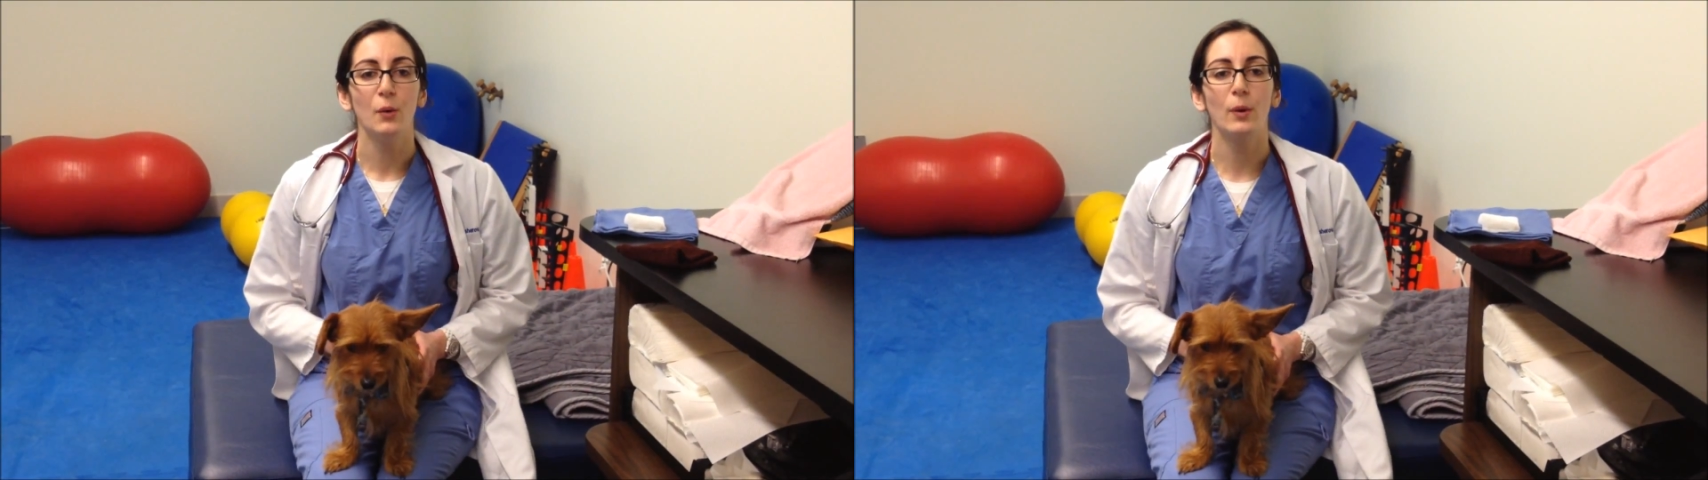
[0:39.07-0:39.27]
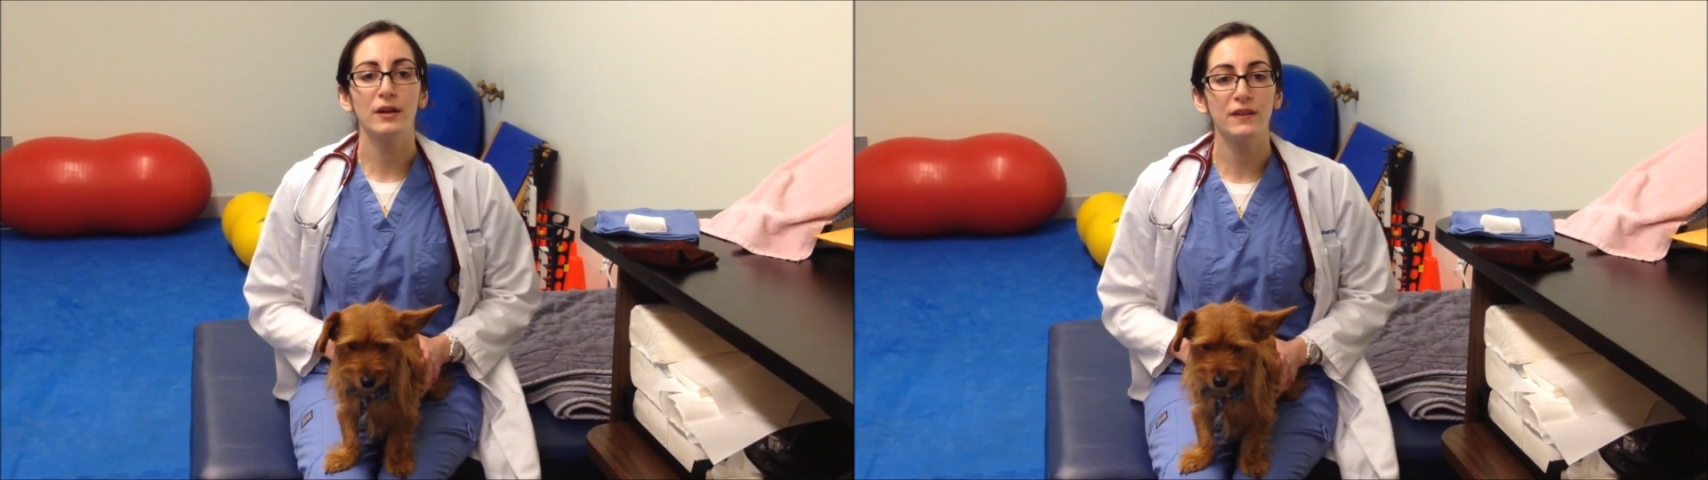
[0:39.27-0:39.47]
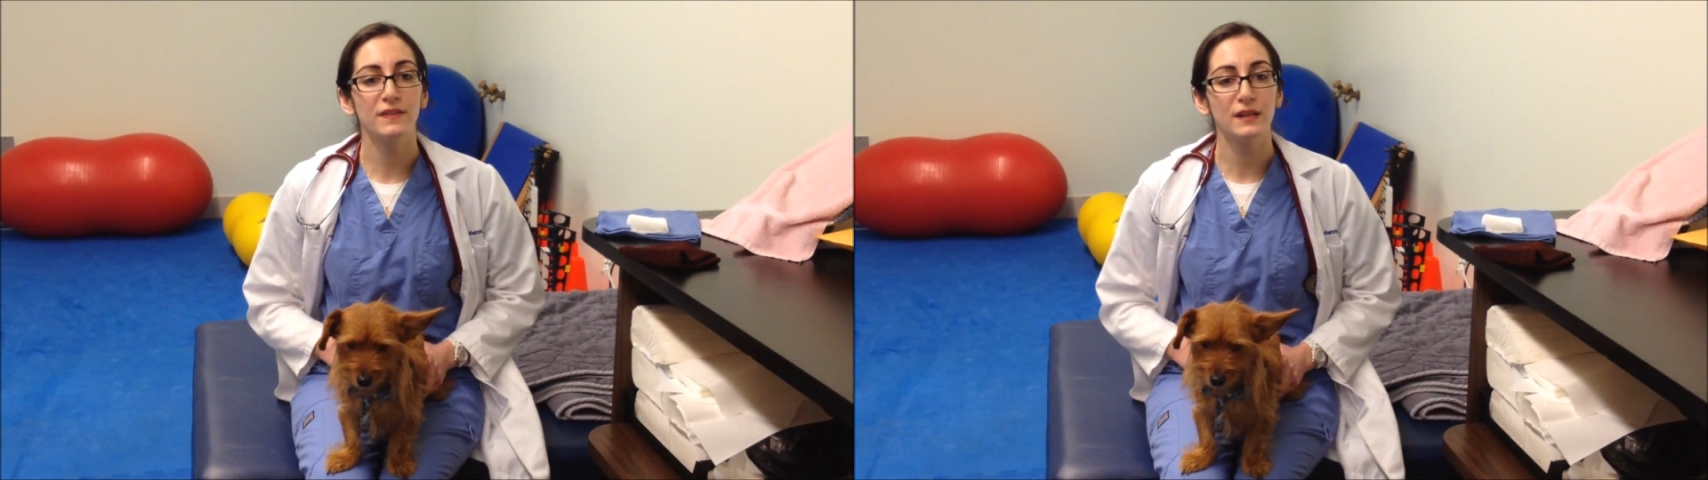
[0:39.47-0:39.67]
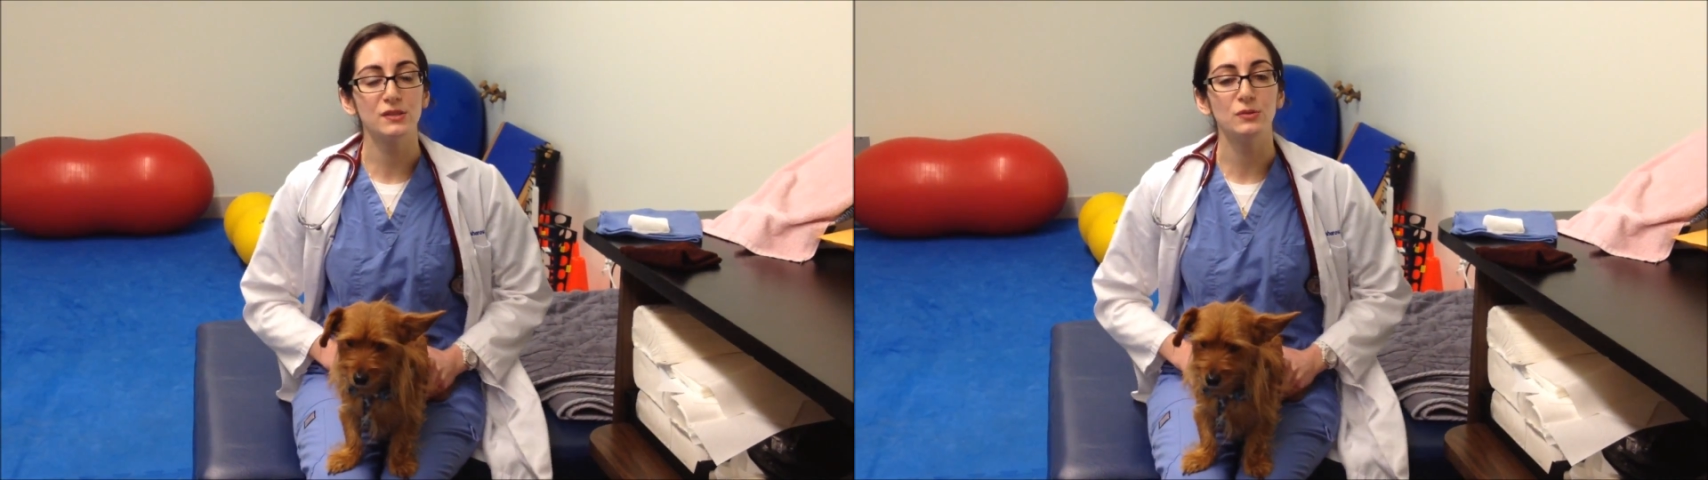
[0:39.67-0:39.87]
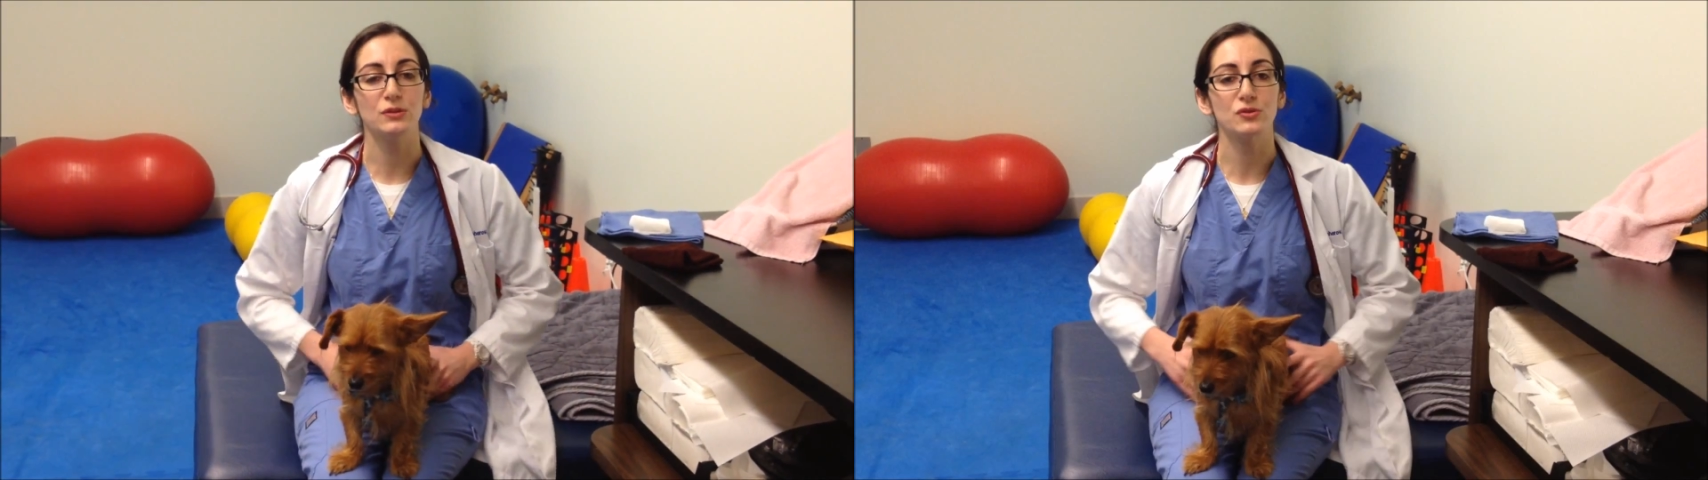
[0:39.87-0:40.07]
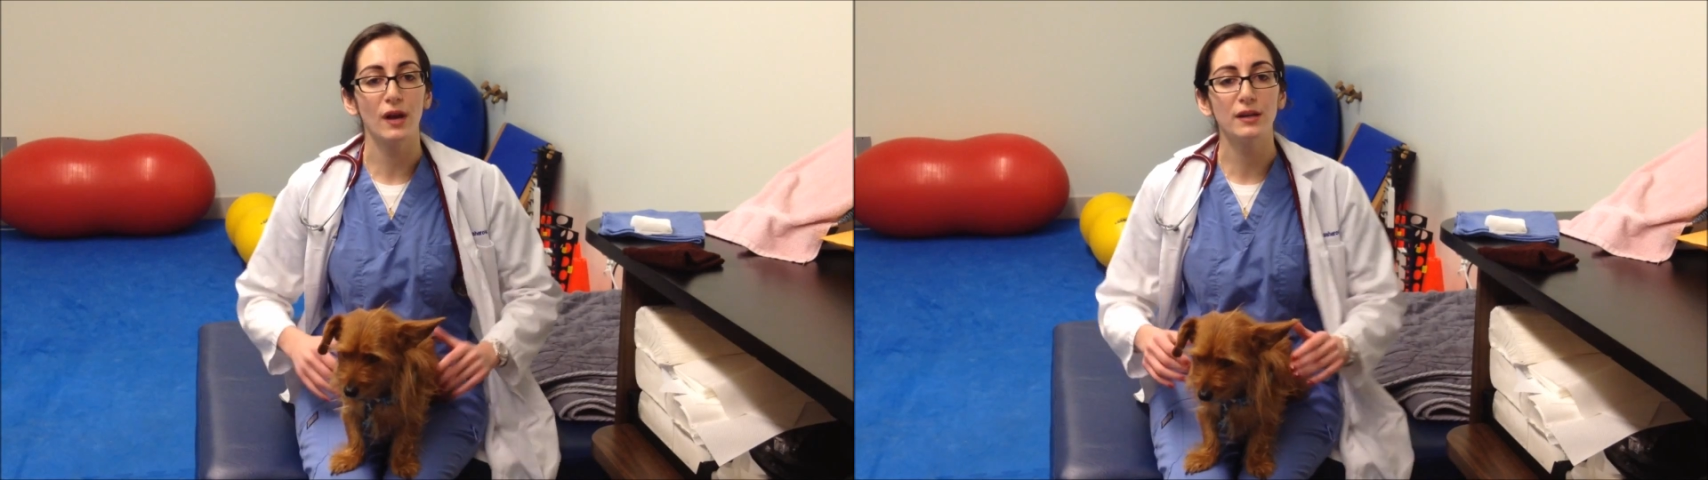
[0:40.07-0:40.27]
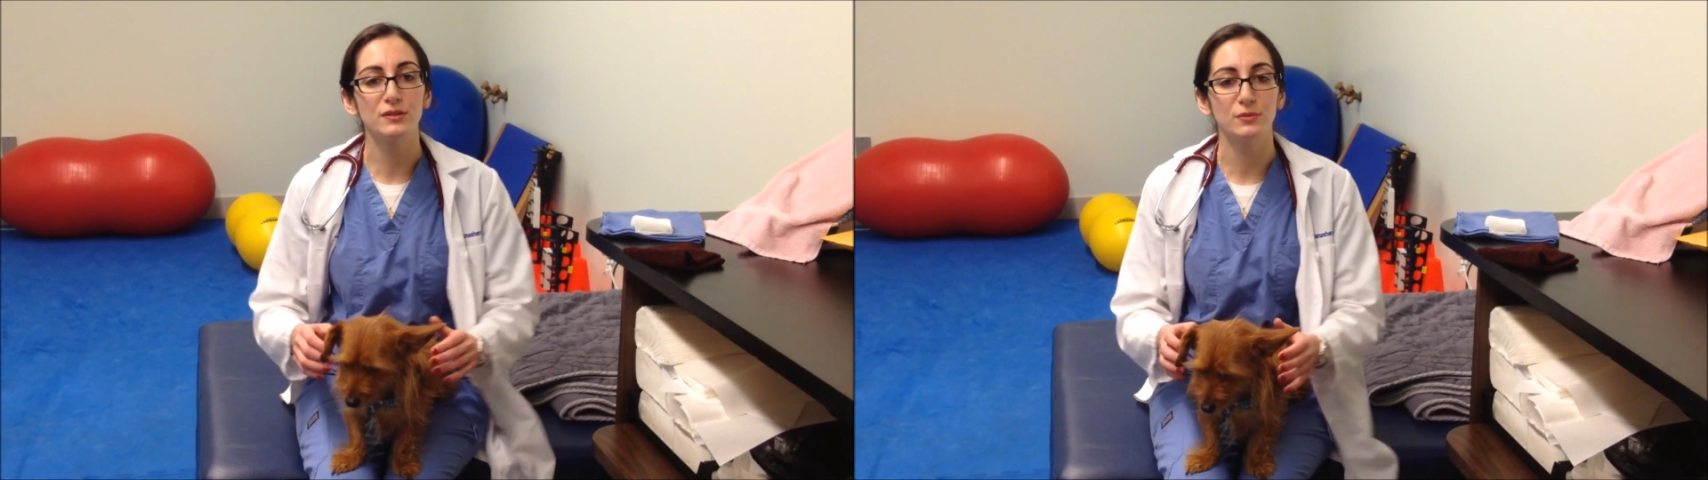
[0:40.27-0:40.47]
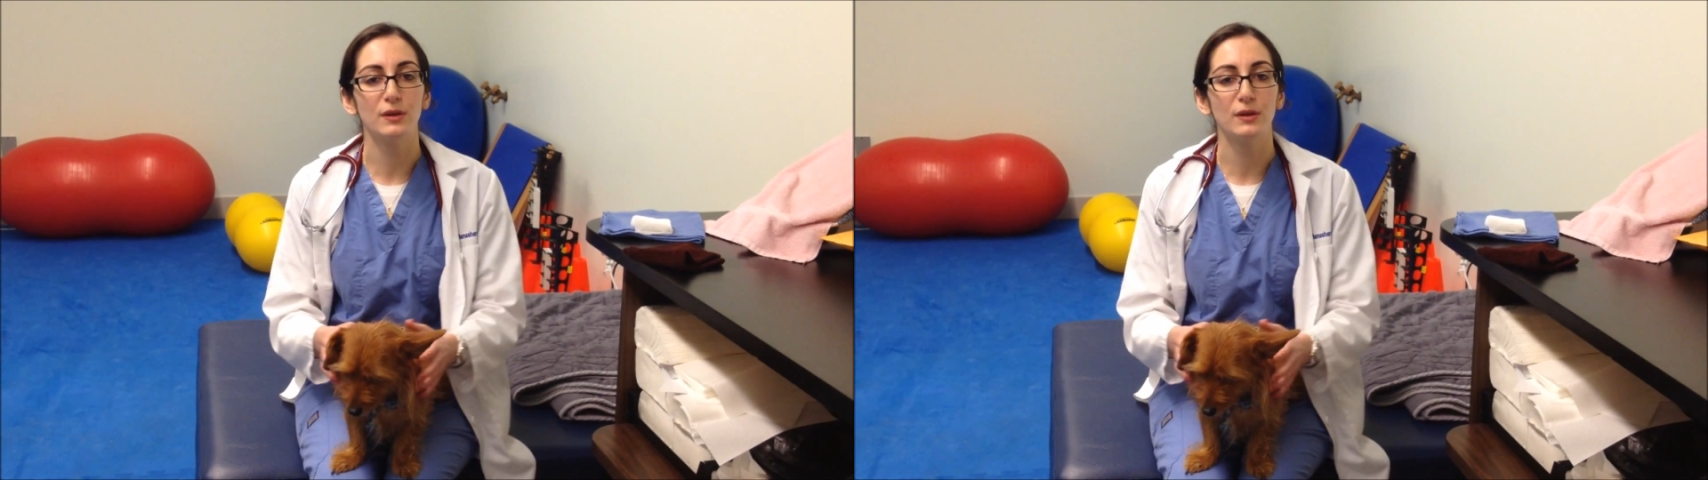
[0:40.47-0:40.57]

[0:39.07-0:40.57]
One of the things you can try to do